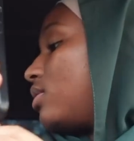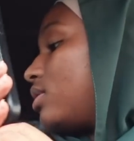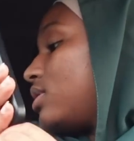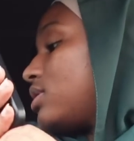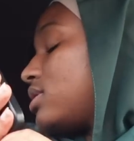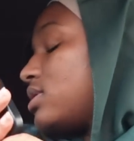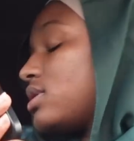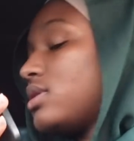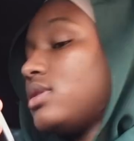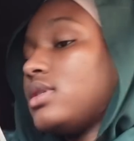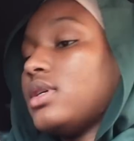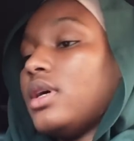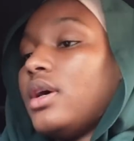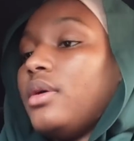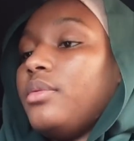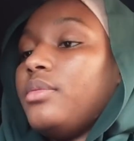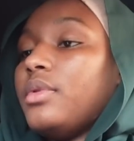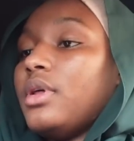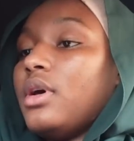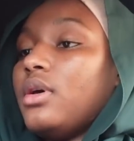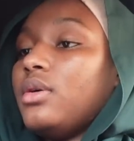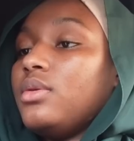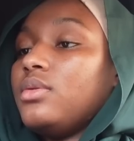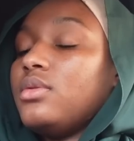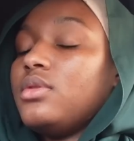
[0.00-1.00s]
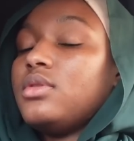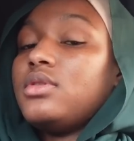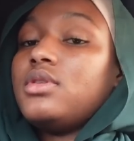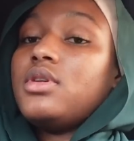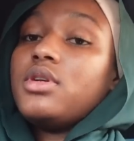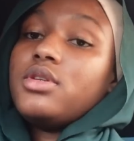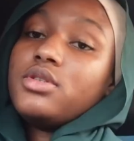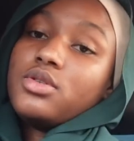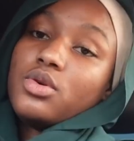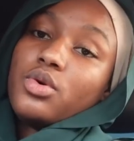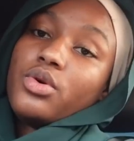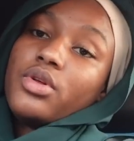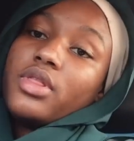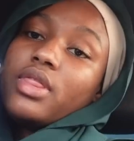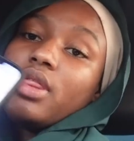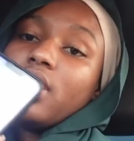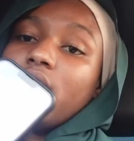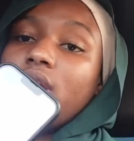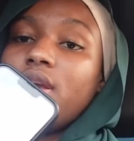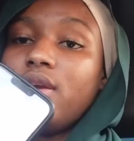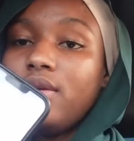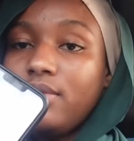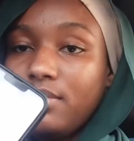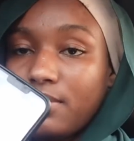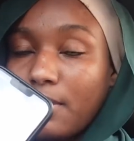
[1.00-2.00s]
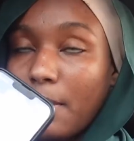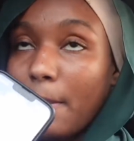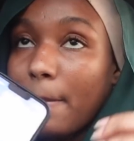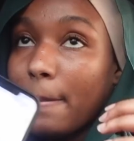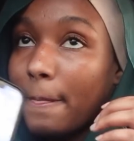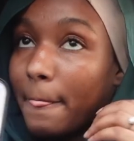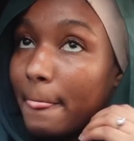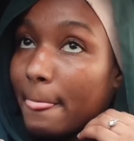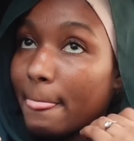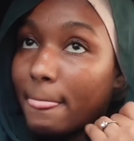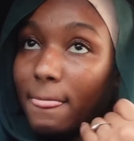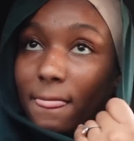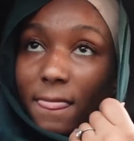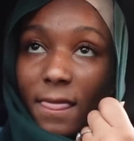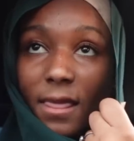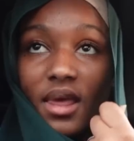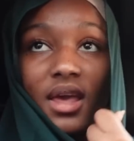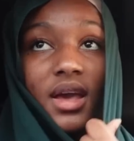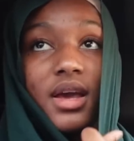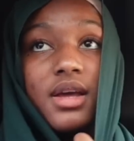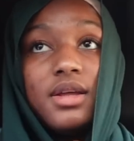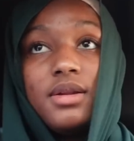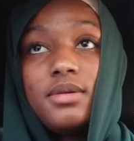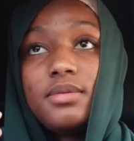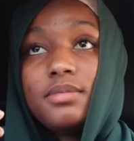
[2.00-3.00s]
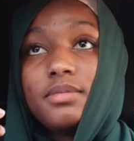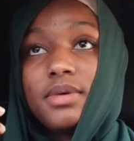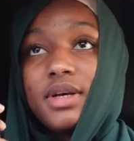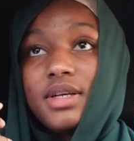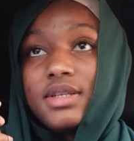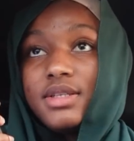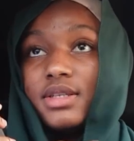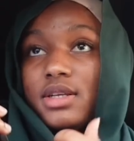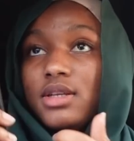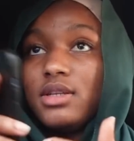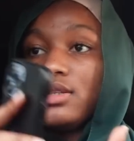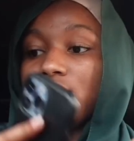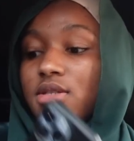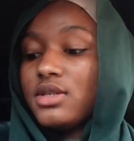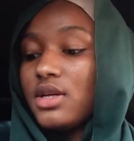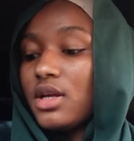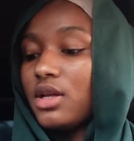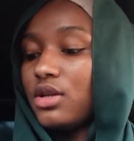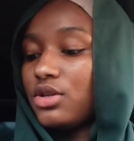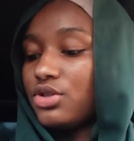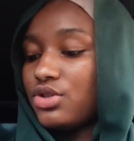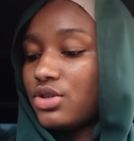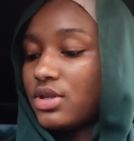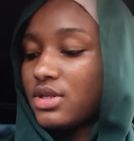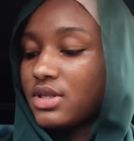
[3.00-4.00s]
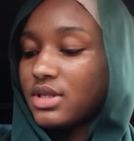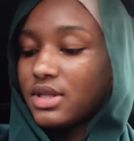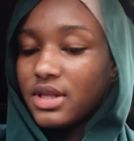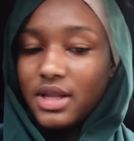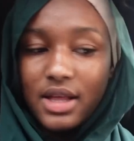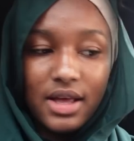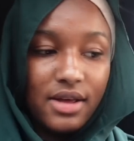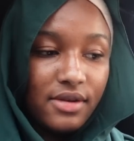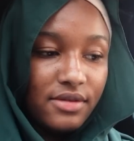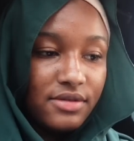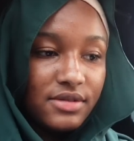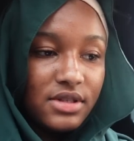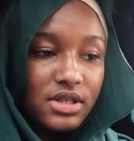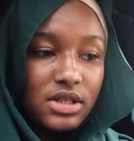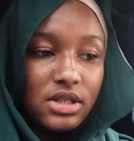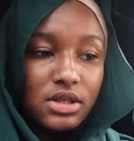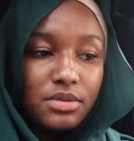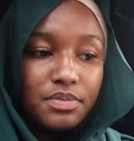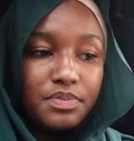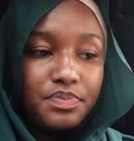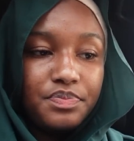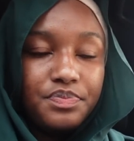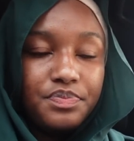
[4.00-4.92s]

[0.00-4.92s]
what's the time now, 6:03, and my sales girl just left.